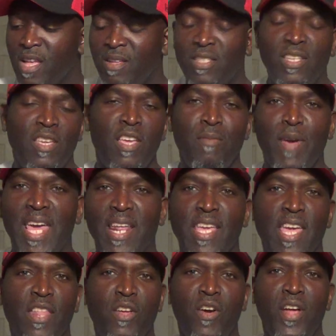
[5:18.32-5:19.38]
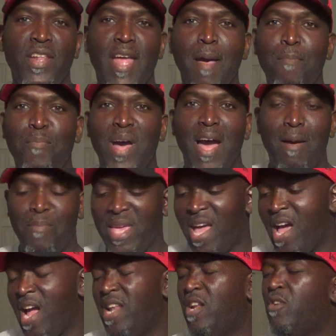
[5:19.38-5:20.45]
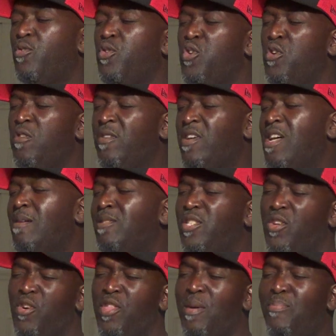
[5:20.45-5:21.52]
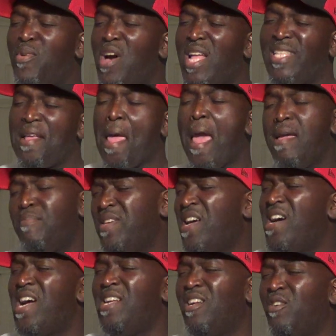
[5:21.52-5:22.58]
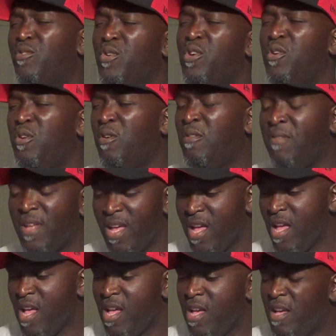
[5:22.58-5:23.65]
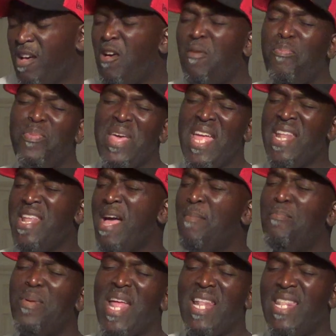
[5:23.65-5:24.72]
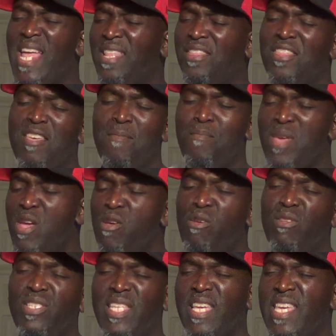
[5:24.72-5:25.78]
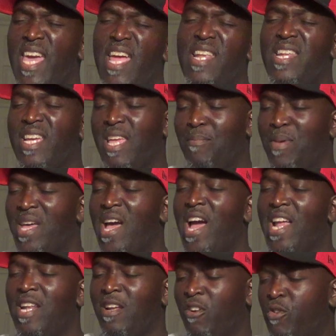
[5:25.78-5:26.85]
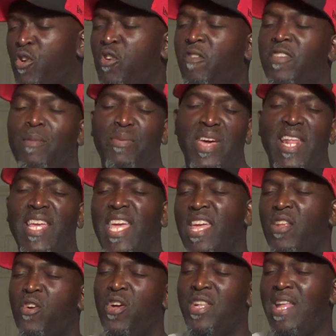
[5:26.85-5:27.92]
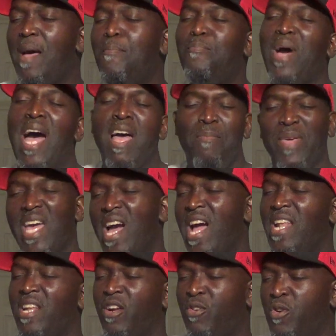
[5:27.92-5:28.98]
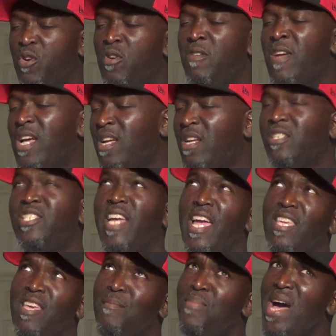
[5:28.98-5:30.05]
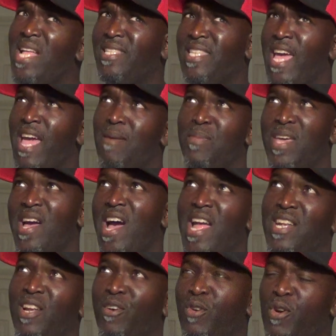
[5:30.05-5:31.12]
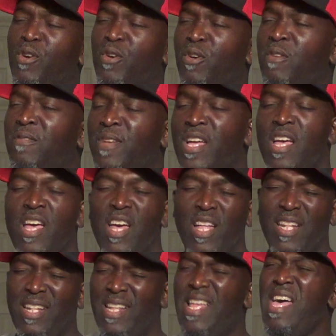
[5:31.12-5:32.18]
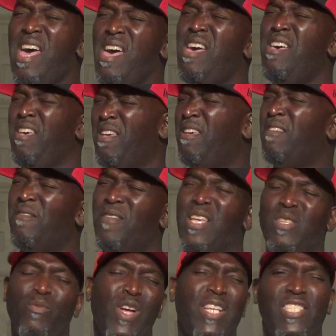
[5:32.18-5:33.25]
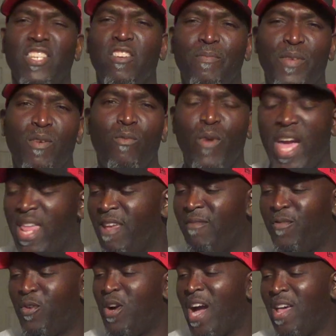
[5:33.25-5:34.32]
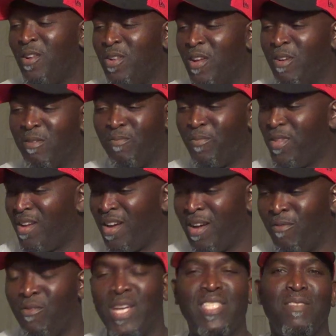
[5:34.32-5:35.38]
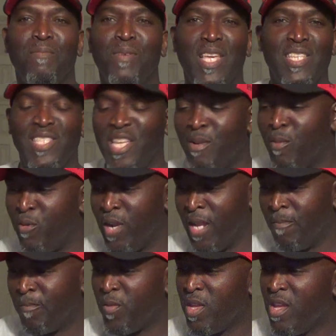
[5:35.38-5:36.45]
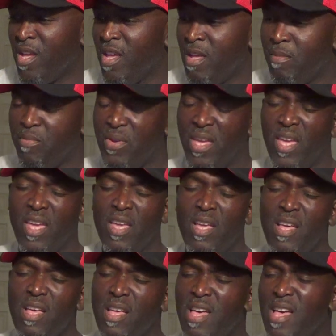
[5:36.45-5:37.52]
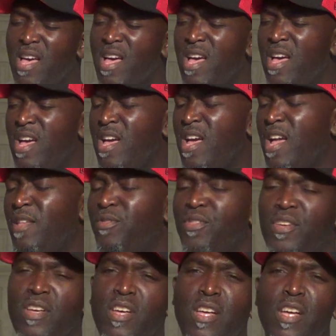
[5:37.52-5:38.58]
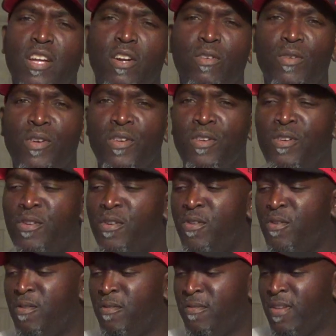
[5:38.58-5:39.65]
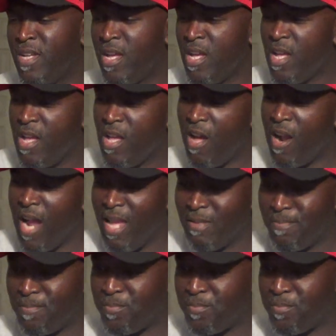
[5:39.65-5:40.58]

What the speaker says: To keep better get on up behind the groove. Come to the party behind the groove. Open up and let the music in. Now get behind the groove. You better get on up behind the groove. Shake your body behind the groove. Love is what you've been waiting for. I don't know. Rest in peace, Tina Marie. Behind the groove. All right.